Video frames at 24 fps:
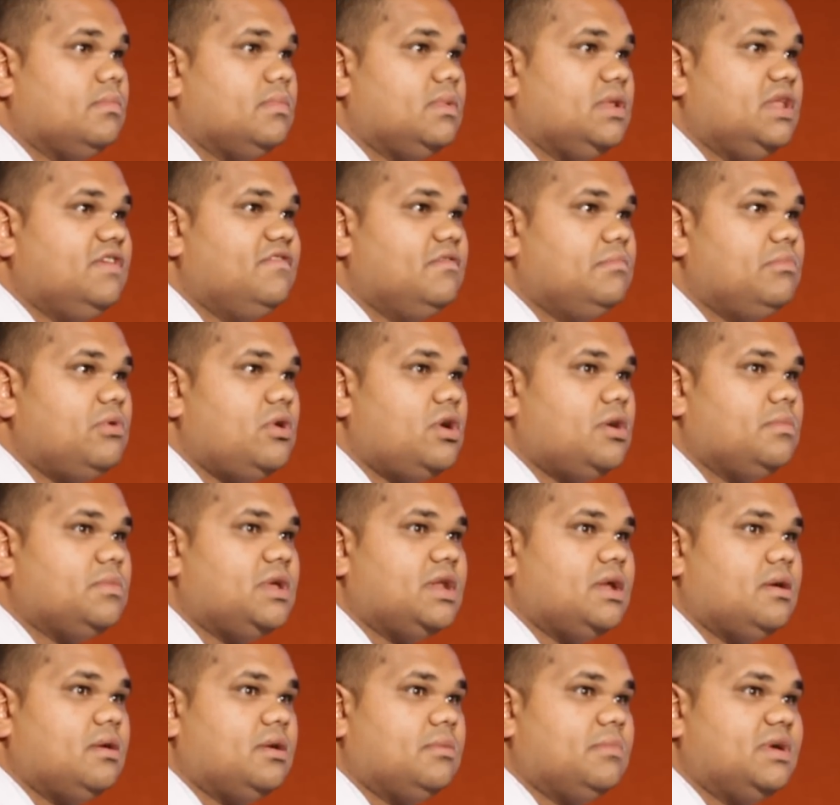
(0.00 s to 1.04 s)
Living by them, you
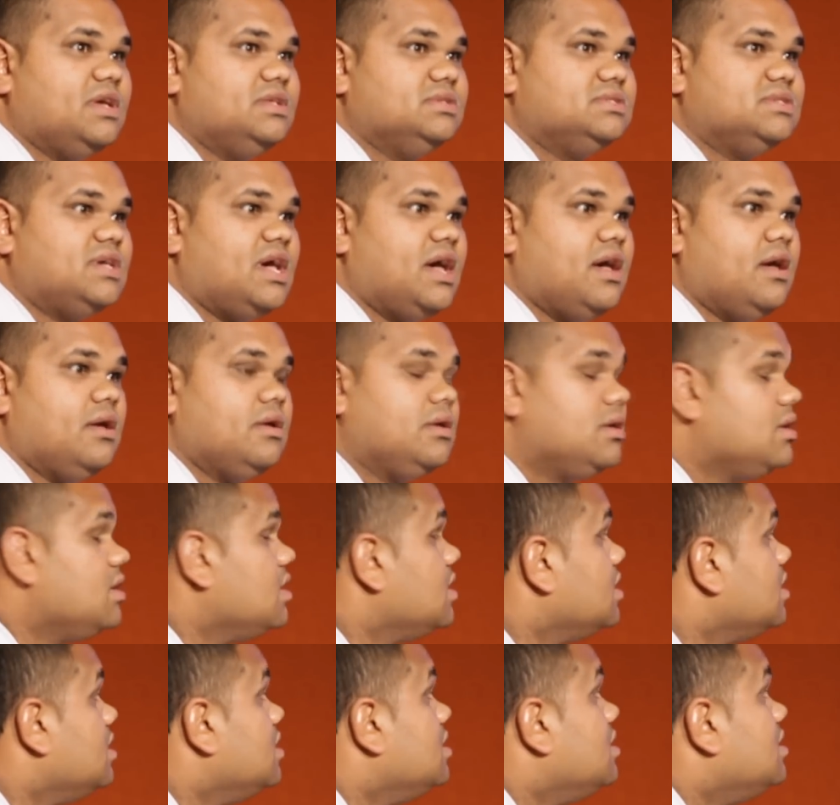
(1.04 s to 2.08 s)
know what I mean? So
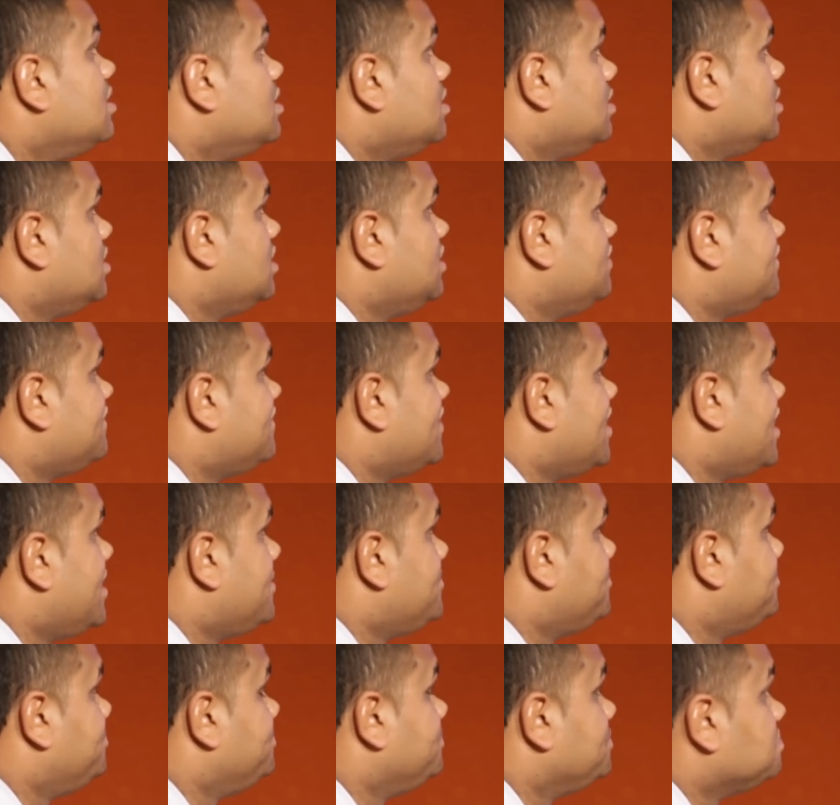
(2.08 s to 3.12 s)
if,
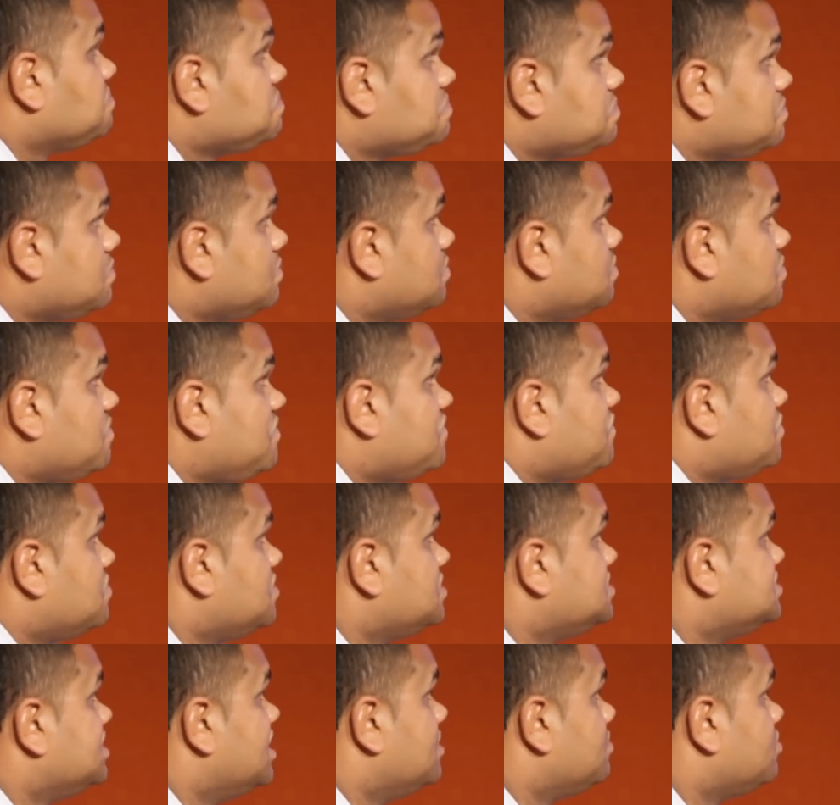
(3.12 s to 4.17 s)
um, for
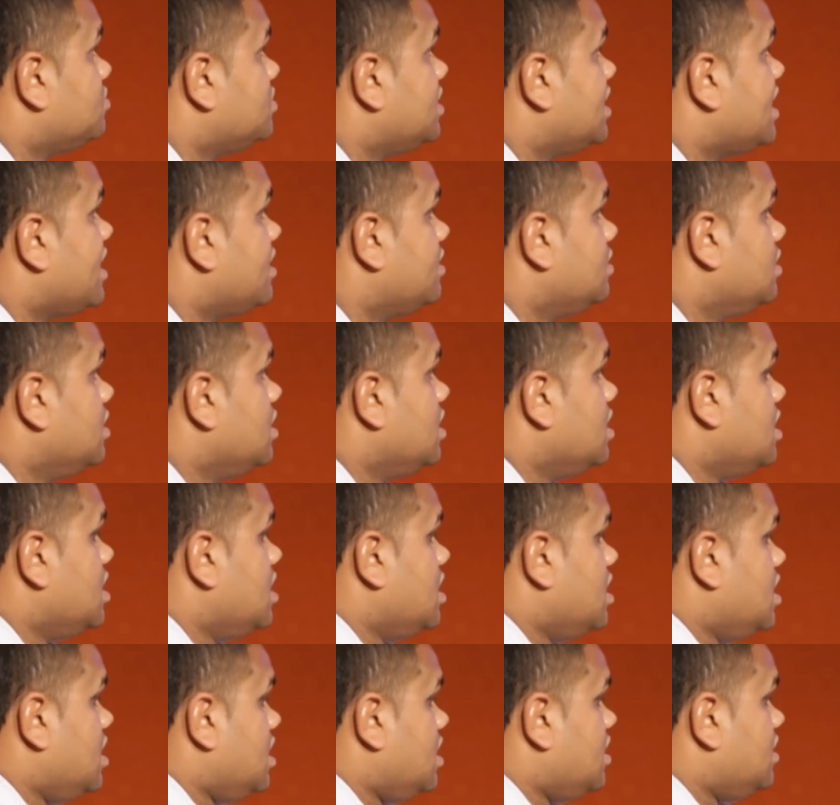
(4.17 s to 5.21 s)
example, you know,
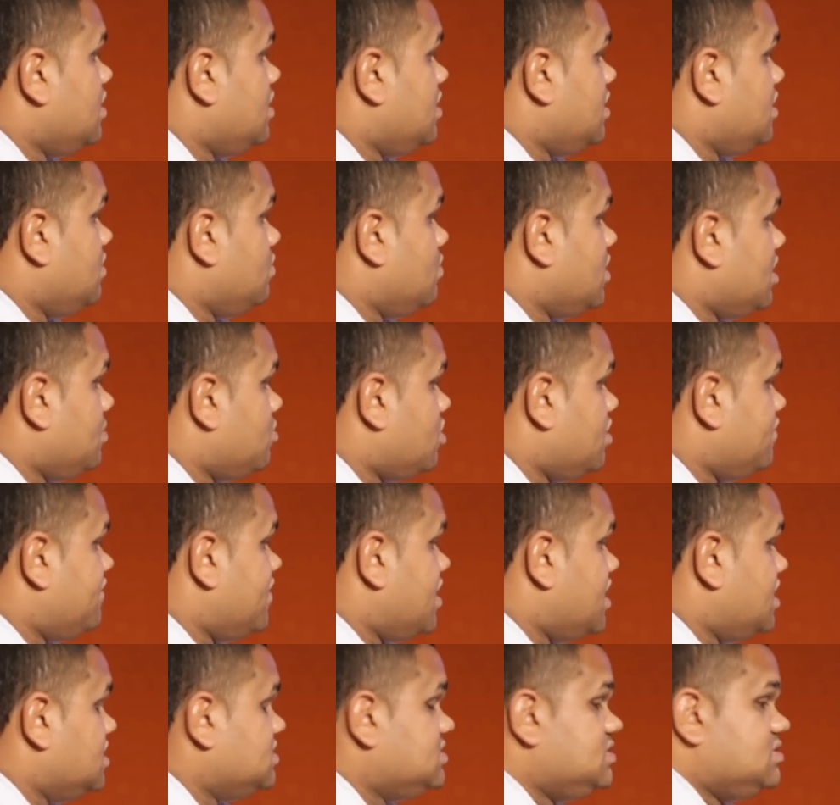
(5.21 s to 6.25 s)
one of my
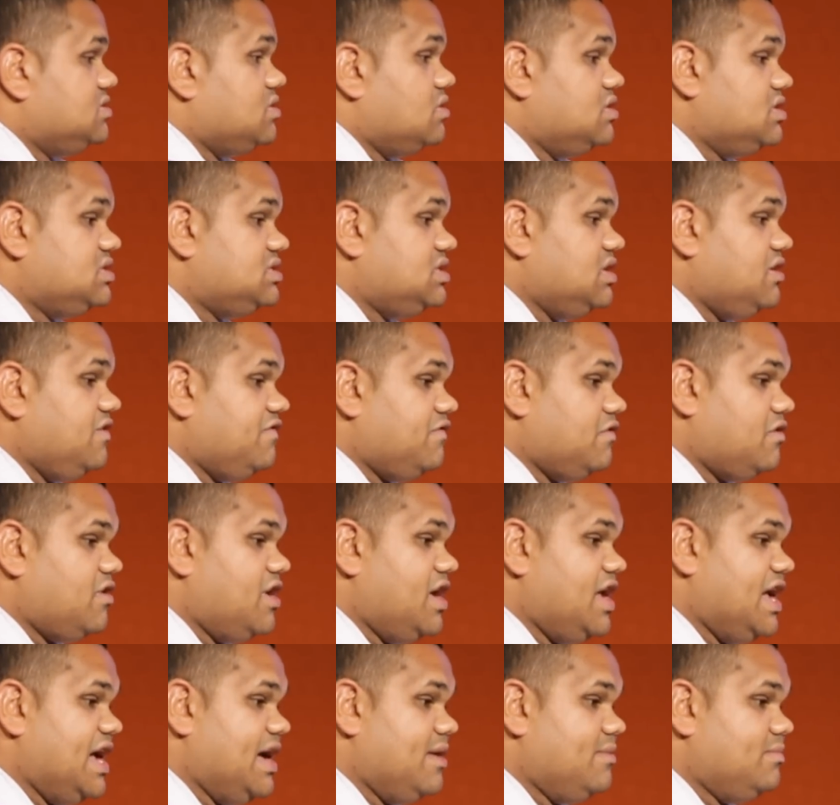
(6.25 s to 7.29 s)
values is honesty. If
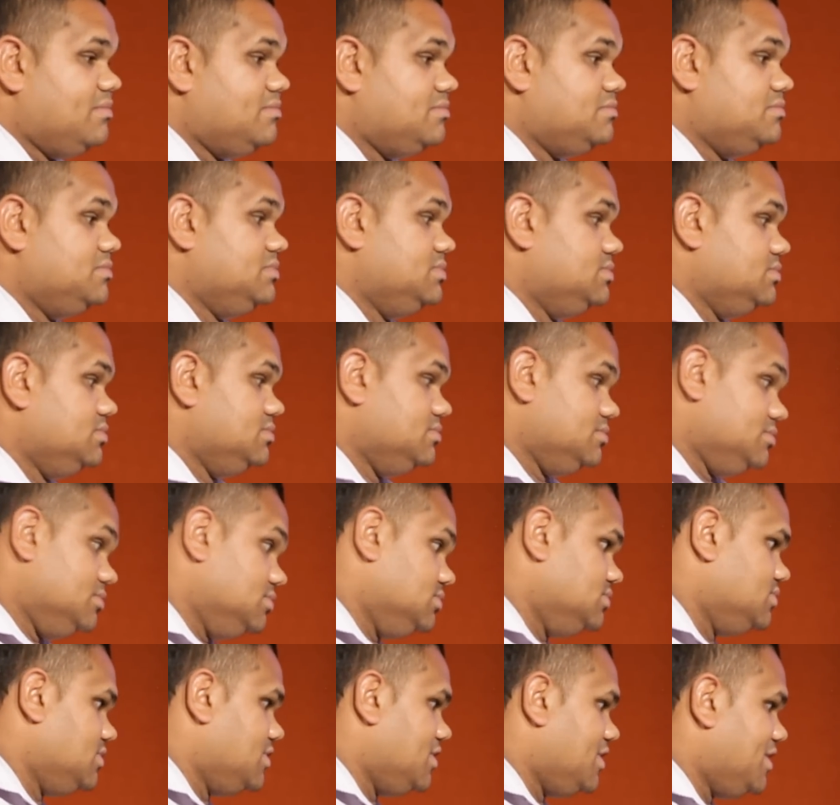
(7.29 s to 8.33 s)
I, um,
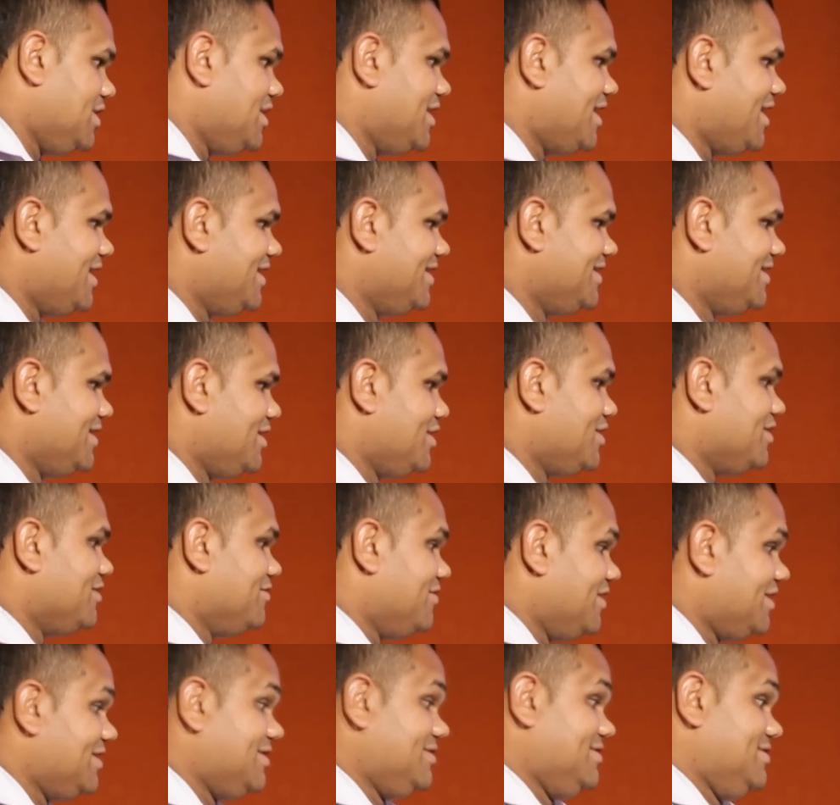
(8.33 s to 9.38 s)
you know,
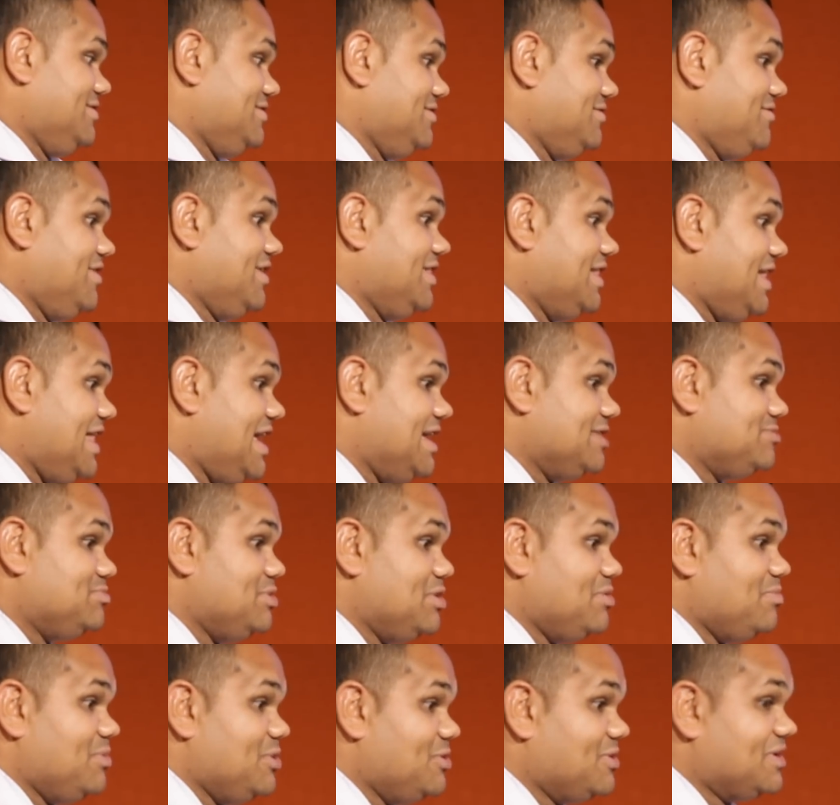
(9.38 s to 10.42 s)
drink drink the last bit
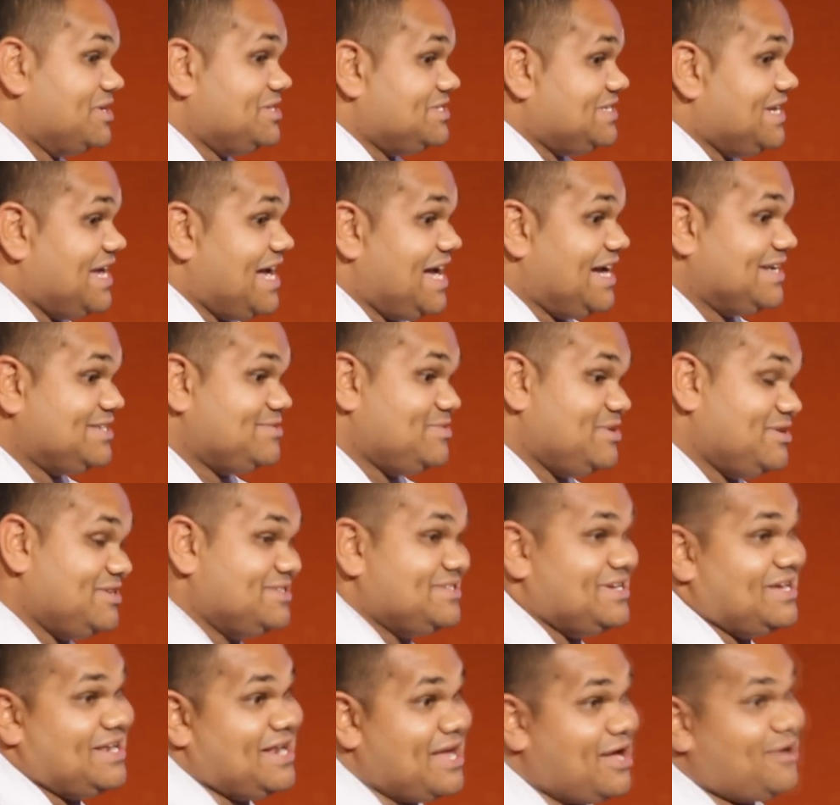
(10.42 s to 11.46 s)
of milk and she asks me and I
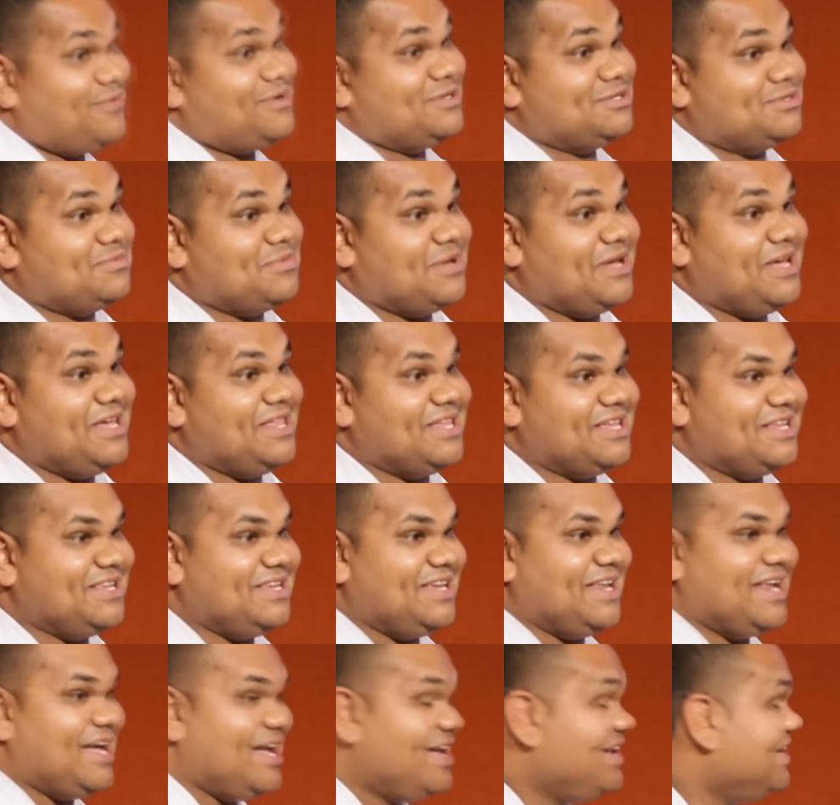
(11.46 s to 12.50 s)
say, no, it wasn't me, then,
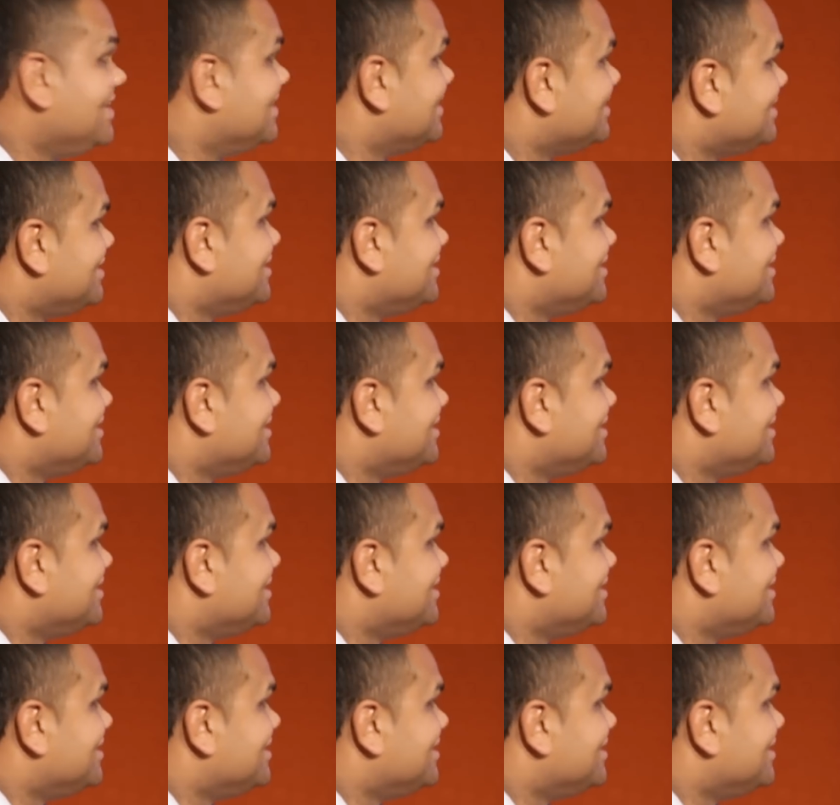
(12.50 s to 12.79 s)
you know,